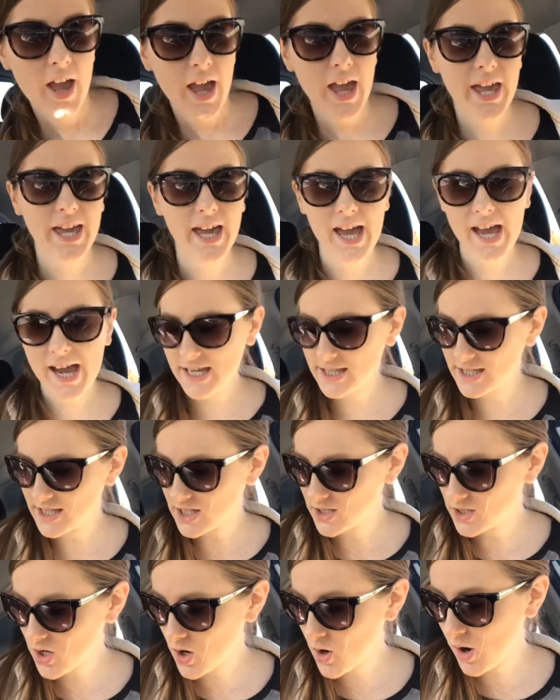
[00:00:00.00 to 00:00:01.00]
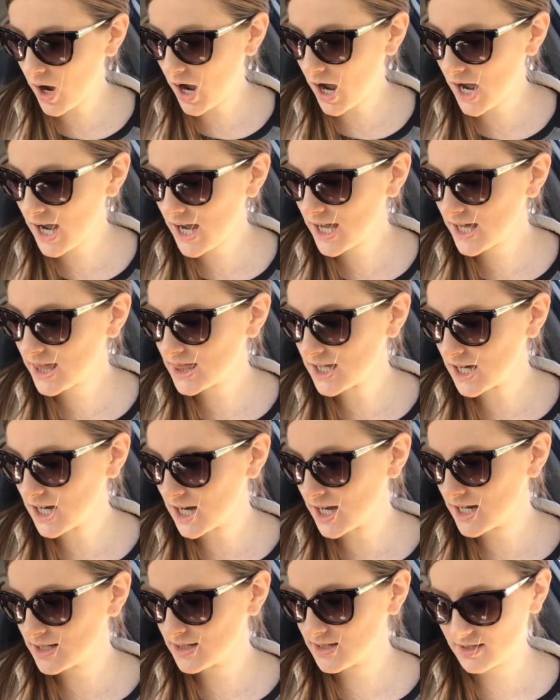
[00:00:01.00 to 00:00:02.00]
Hey guys, so I
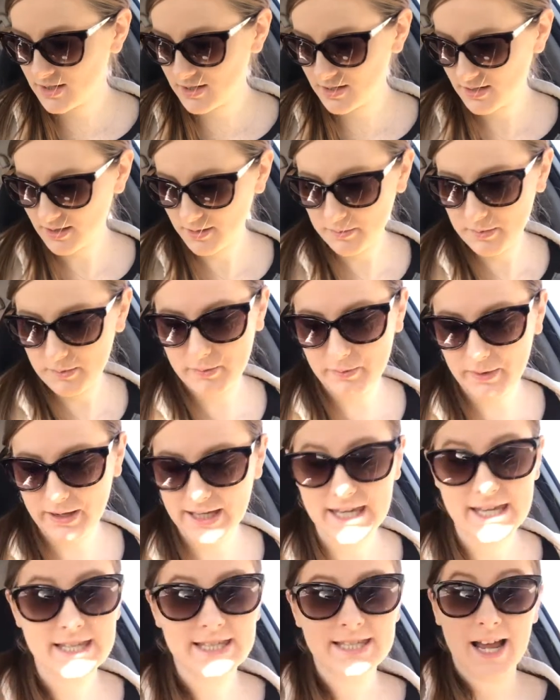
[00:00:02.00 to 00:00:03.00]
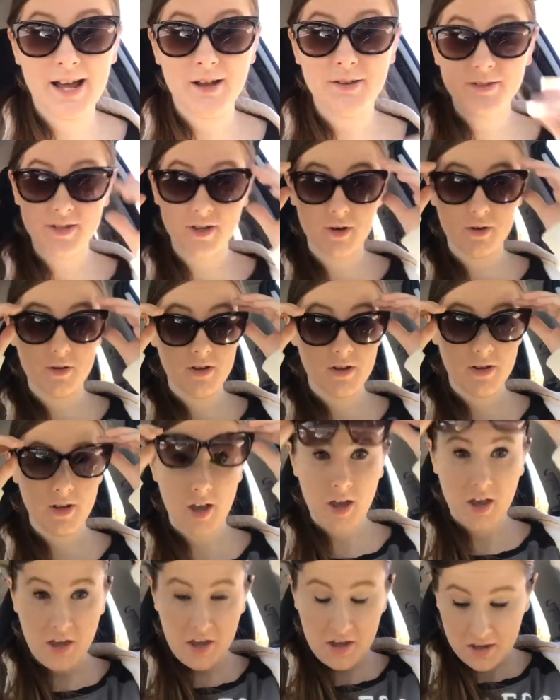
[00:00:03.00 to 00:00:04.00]
thought, let me put my keys down so
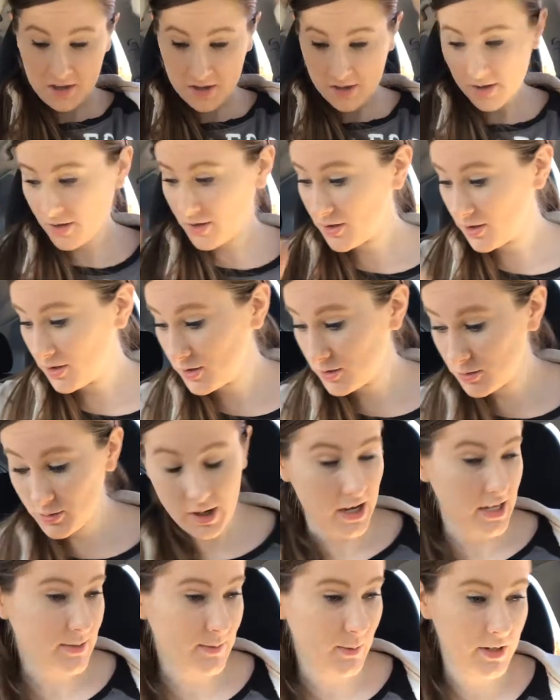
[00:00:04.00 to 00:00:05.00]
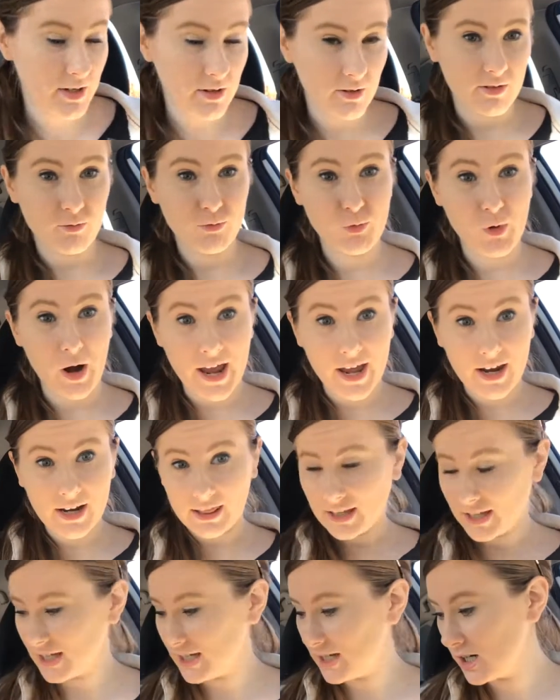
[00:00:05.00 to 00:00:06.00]
you guys won't hear
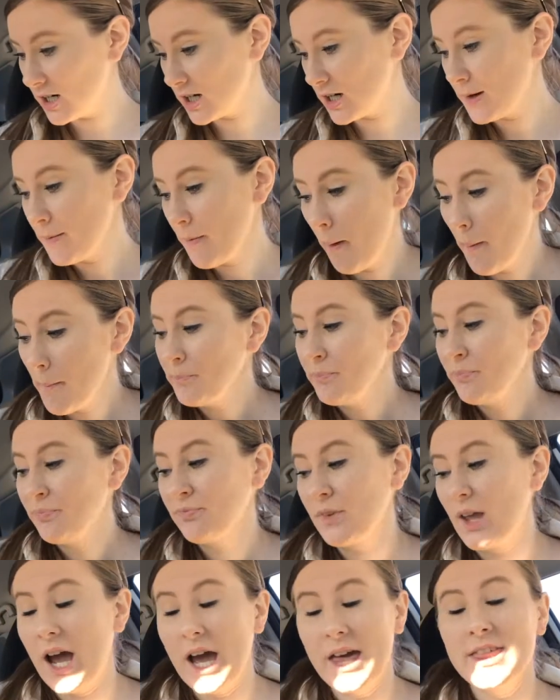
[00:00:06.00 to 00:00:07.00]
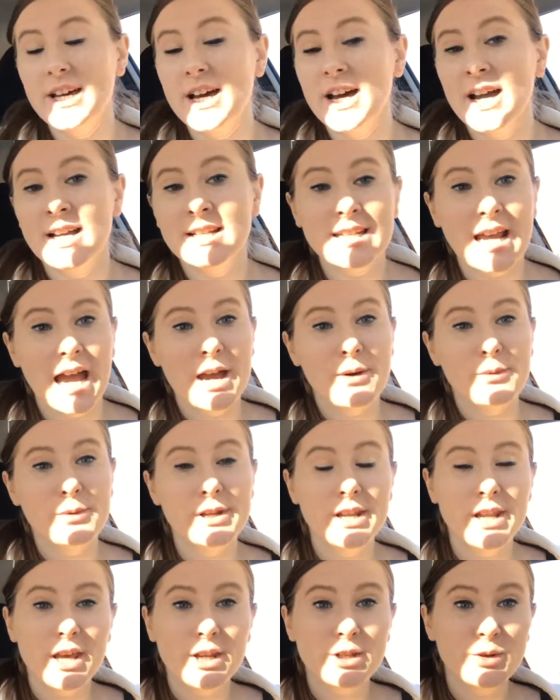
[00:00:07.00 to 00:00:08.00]
rattling here. I thought I
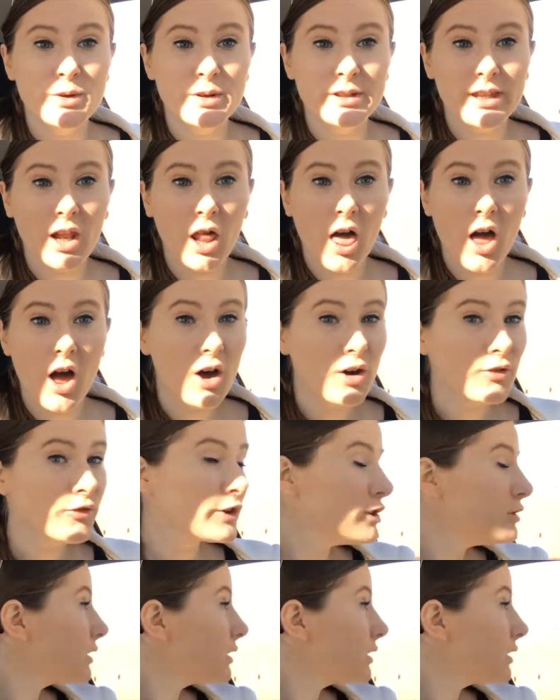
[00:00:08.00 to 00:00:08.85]
would do a little haul for